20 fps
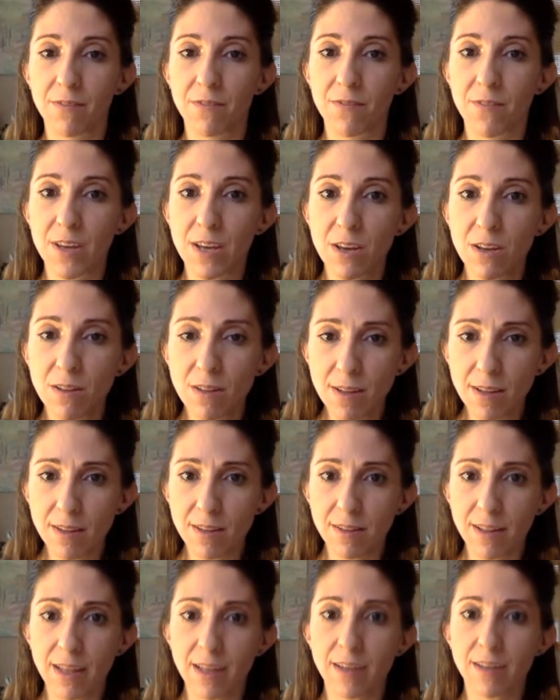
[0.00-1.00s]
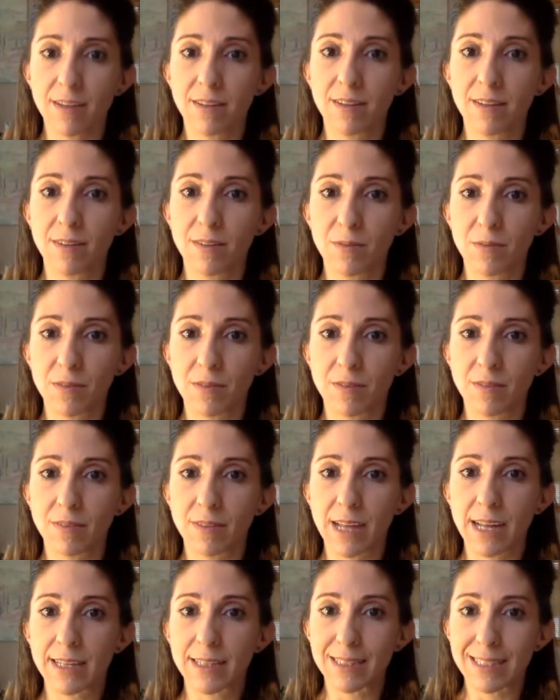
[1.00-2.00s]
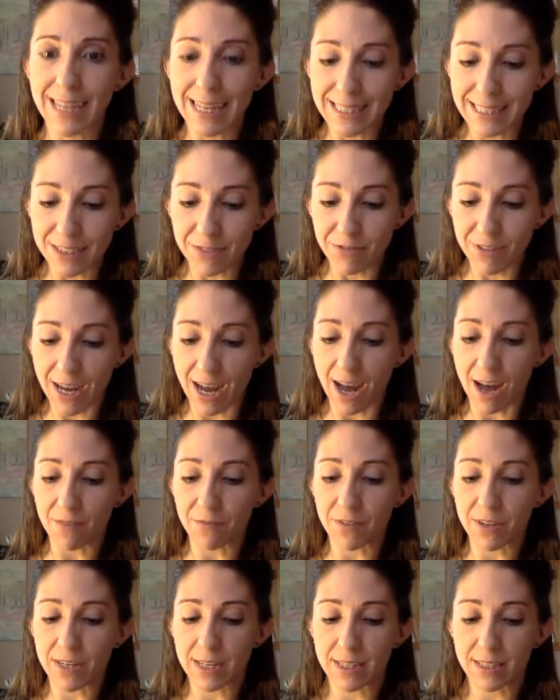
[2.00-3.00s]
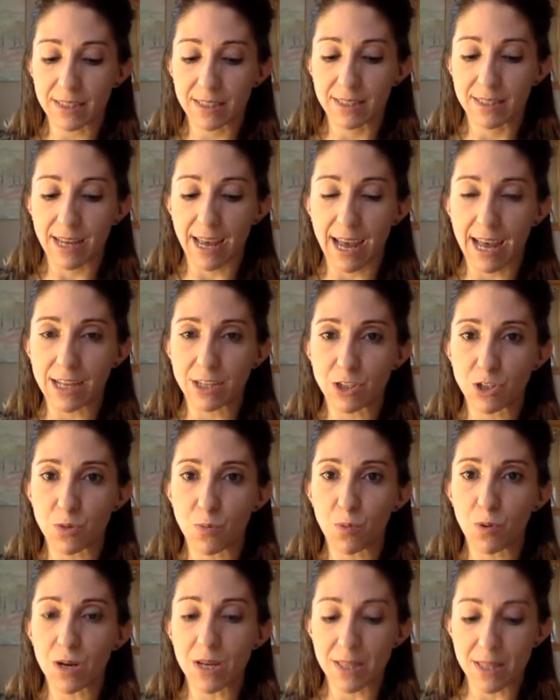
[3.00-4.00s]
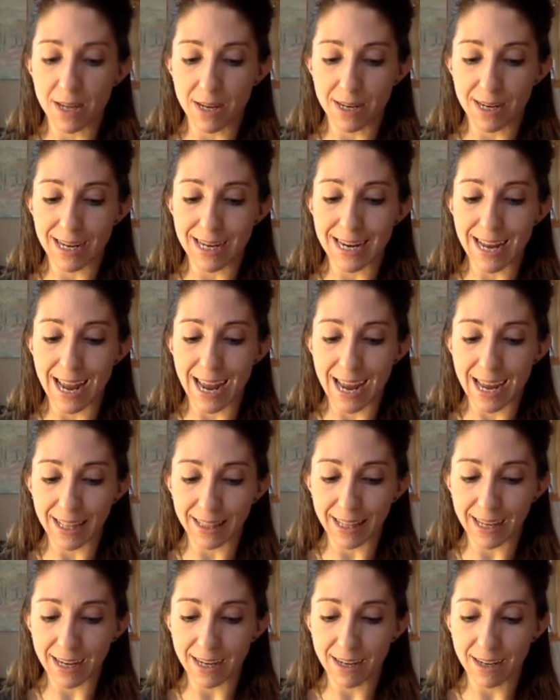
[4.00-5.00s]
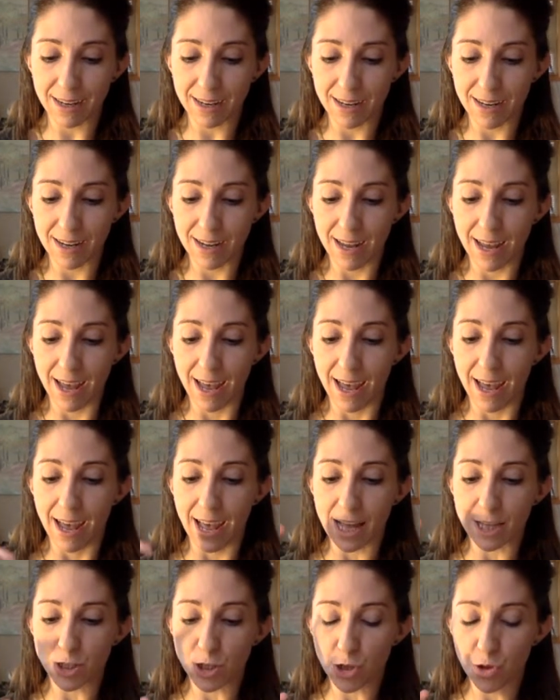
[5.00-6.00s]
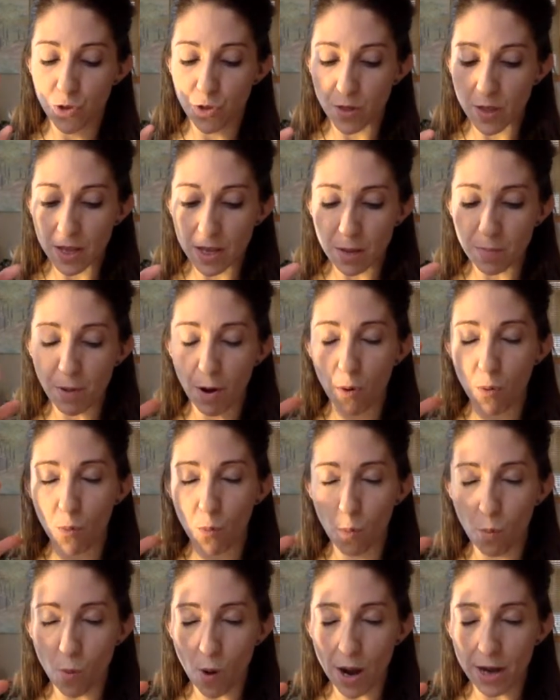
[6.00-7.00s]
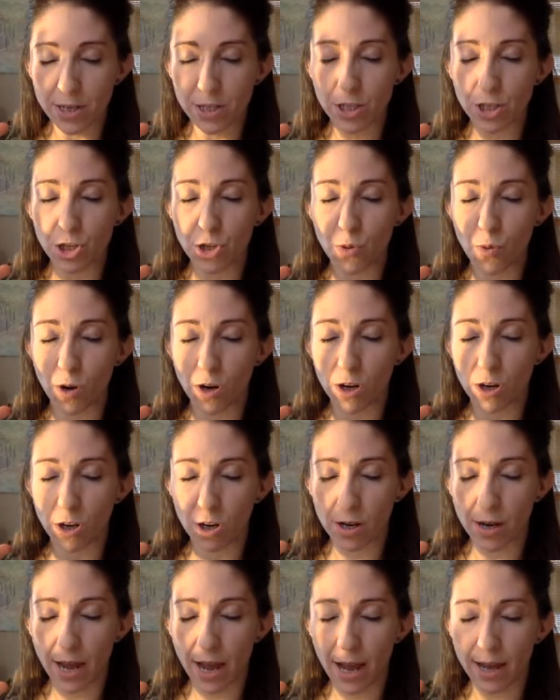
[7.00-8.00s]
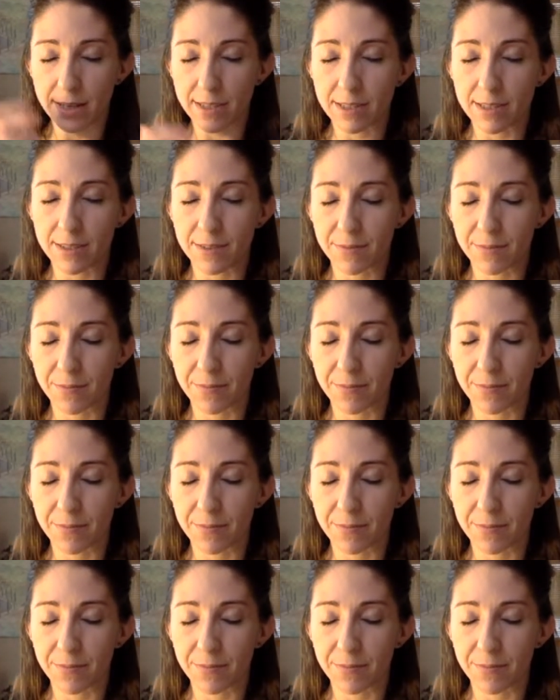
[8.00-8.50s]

feel that sense of confidence as you breathe in, inhaling, as you think about what you are good at.